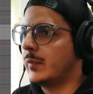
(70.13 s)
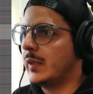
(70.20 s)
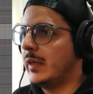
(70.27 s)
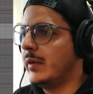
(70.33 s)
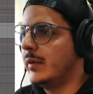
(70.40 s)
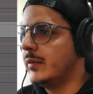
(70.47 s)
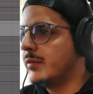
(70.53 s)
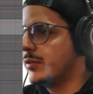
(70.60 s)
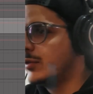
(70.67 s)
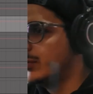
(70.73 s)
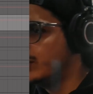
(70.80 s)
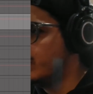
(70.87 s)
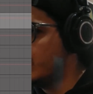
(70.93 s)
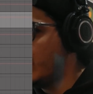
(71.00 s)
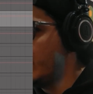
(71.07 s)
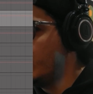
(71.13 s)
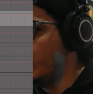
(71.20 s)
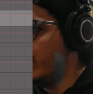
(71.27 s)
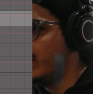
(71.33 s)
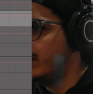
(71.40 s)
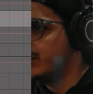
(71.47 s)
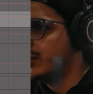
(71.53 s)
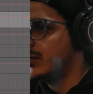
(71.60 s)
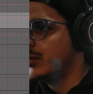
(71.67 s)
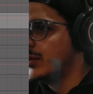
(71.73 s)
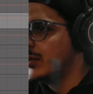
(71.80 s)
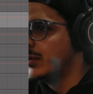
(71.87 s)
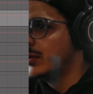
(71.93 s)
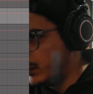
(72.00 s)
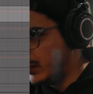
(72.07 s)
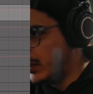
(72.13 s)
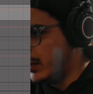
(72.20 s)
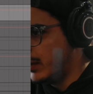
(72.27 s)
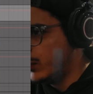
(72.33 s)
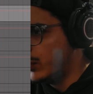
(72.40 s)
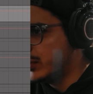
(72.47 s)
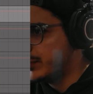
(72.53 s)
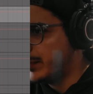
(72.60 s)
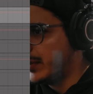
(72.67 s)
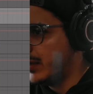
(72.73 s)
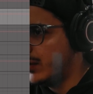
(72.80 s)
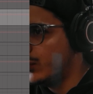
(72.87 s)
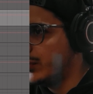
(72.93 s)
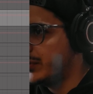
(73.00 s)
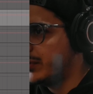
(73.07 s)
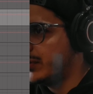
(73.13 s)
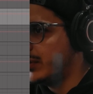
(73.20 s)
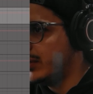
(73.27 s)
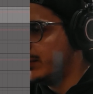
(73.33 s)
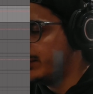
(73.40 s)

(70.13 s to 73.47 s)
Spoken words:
and it's two sine waves, and one is playing with the